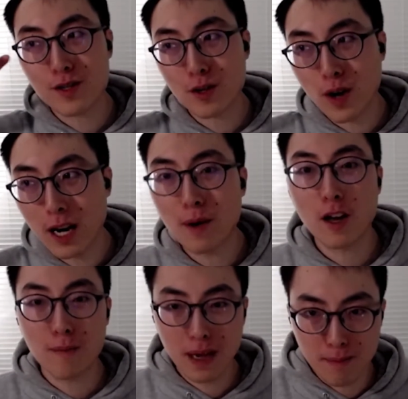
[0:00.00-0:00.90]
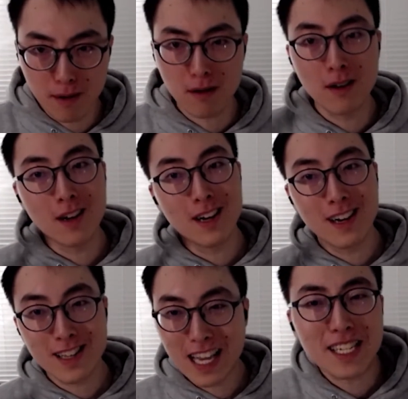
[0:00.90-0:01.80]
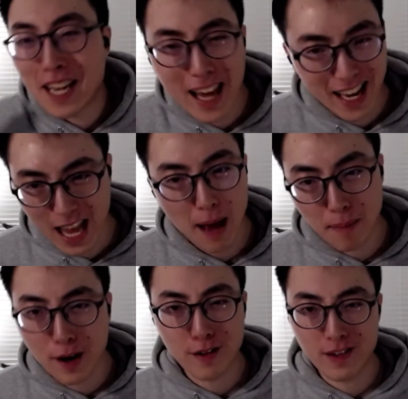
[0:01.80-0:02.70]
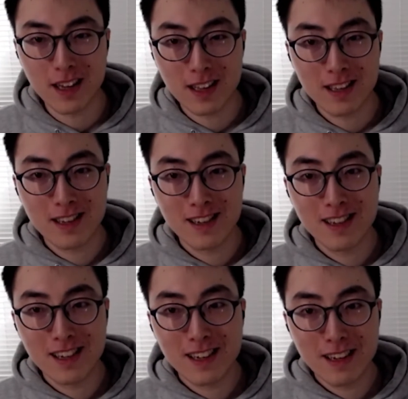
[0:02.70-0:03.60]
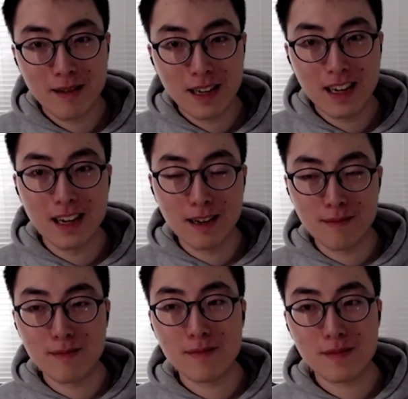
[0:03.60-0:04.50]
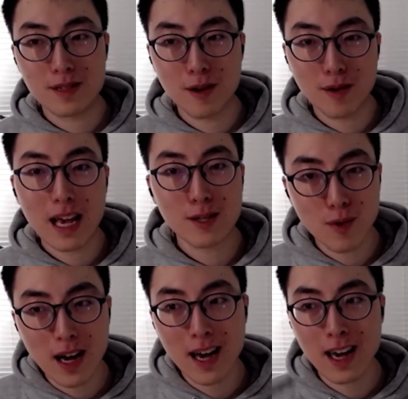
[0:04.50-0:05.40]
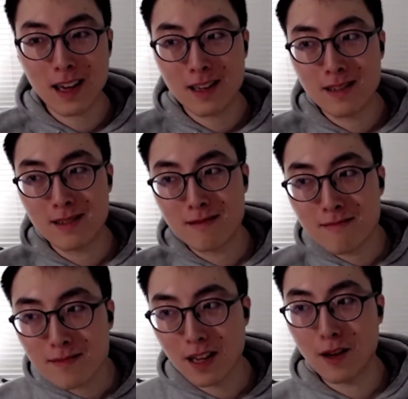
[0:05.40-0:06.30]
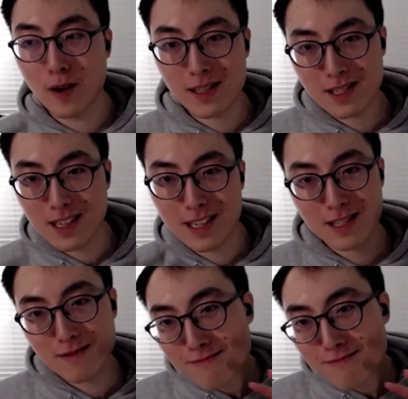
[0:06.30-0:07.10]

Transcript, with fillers: there's quite a lot of people doesn't like that part of it um, so that's why you know it's it's